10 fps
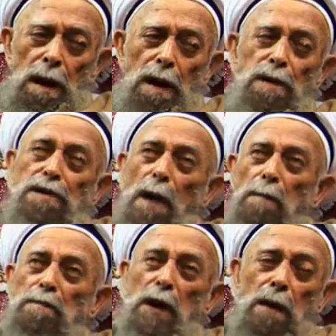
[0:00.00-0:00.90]
uh,
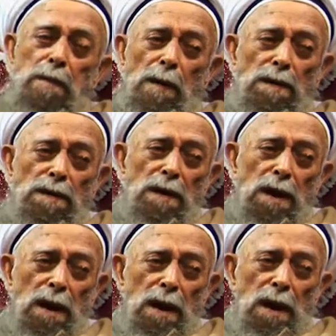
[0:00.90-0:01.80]
some people,
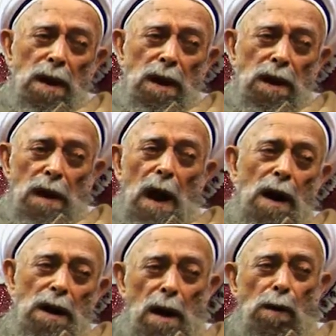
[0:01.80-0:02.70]

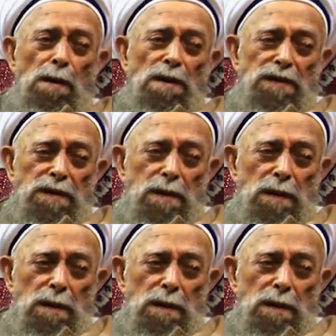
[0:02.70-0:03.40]
their levels